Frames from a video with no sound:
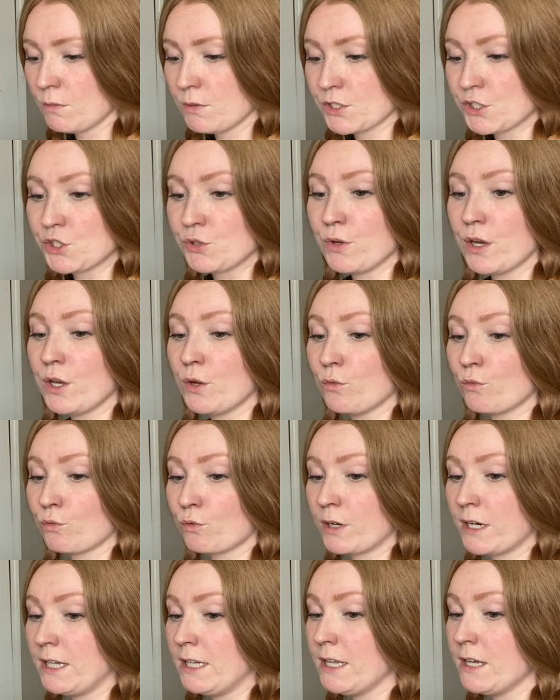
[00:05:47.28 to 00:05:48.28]
was doing
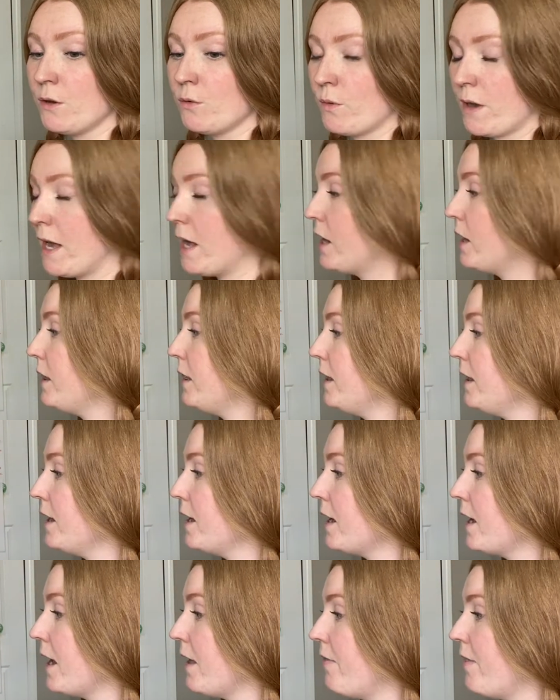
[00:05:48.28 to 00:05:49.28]
really well,
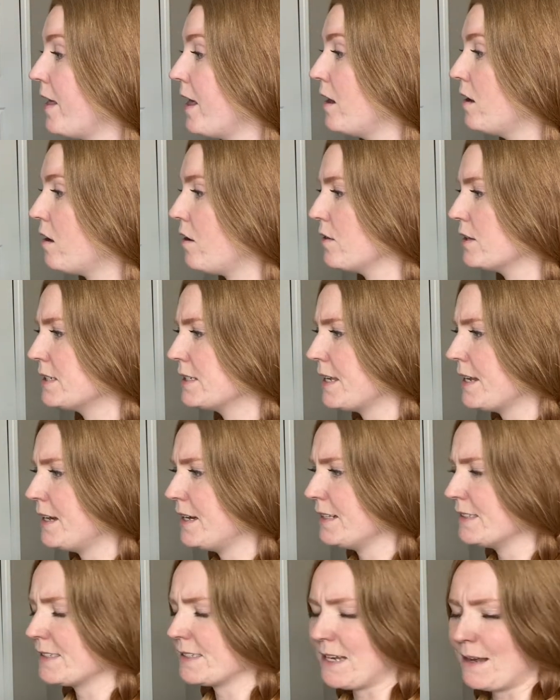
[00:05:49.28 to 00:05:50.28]
and then all of a sudden
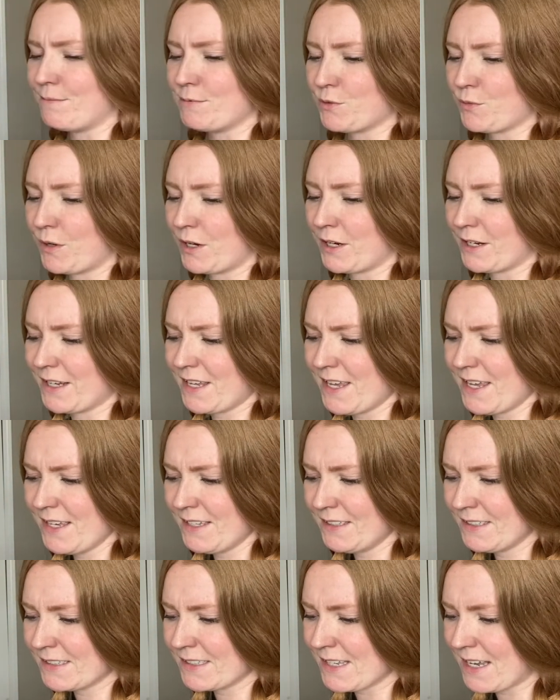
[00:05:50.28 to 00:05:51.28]
it stopped
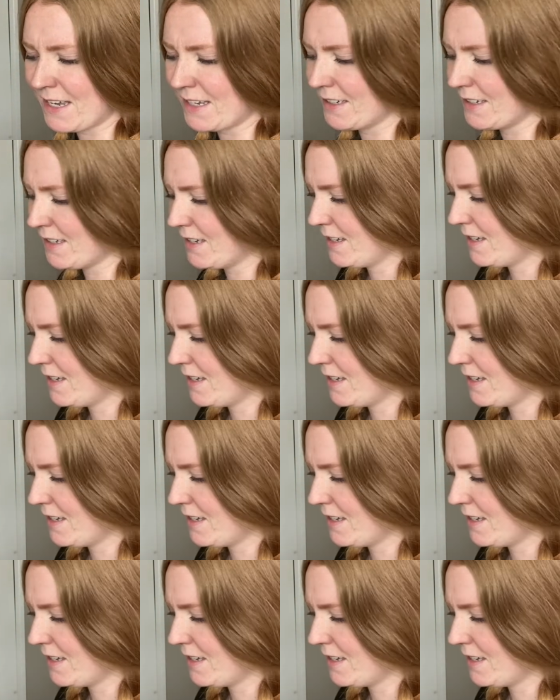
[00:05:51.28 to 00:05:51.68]
working. It's like,